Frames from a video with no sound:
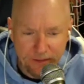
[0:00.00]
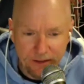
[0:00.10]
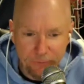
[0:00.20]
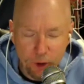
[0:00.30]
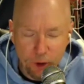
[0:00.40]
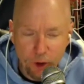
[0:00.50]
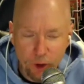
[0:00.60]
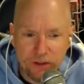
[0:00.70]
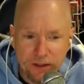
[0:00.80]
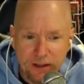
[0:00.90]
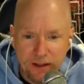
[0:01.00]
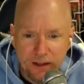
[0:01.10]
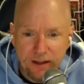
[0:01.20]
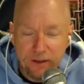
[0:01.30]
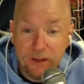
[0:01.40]
I'm your host,
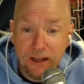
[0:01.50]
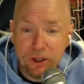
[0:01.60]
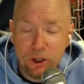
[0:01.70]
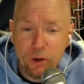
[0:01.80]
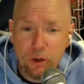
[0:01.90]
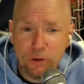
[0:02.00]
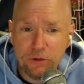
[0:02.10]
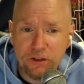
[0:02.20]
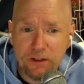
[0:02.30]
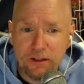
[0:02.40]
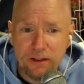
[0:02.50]
and I've got a co host.